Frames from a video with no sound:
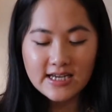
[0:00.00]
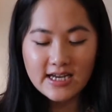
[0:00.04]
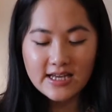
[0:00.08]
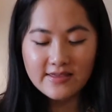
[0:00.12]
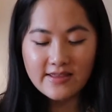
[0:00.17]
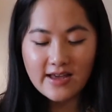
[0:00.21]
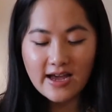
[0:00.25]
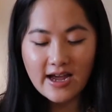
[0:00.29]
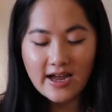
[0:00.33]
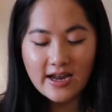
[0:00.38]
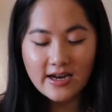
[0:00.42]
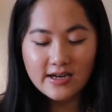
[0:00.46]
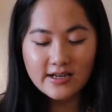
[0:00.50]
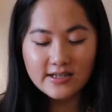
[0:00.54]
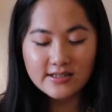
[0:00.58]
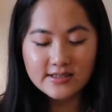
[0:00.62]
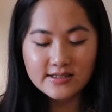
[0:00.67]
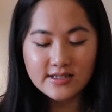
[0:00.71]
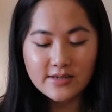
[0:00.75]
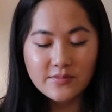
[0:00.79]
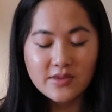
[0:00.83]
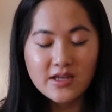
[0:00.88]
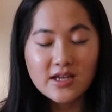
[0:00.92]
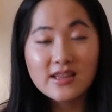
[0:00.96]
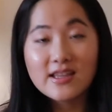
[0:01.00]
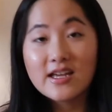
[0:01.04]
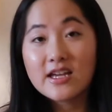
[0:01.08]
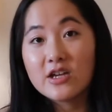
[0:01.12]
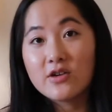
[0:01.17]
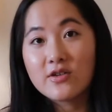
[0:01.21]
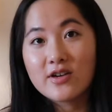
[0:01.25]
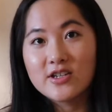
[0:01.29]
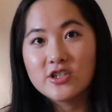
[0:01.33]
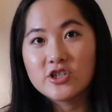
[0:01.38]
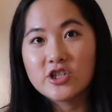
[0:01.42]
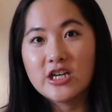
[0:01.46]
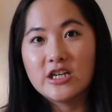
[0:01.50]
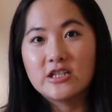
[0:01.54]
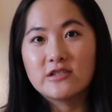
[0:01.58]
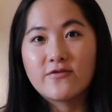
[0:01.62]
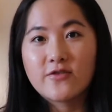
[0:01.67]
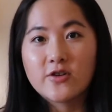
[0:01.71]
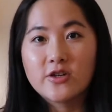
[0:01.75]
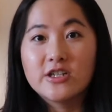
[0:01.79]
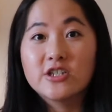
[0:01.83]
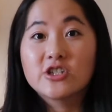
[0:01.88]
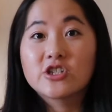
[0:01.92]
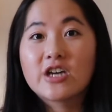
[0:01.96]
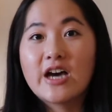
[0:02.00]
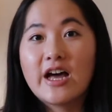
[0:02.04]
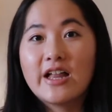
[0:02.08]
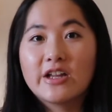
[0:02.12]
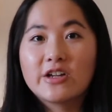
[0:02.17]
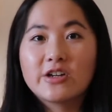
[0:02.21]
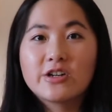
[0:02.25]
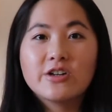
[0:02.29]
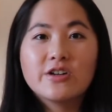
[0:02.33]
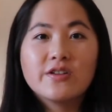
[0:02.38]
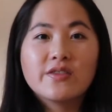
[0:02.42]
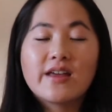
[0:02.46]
and that is something that you can change for each color.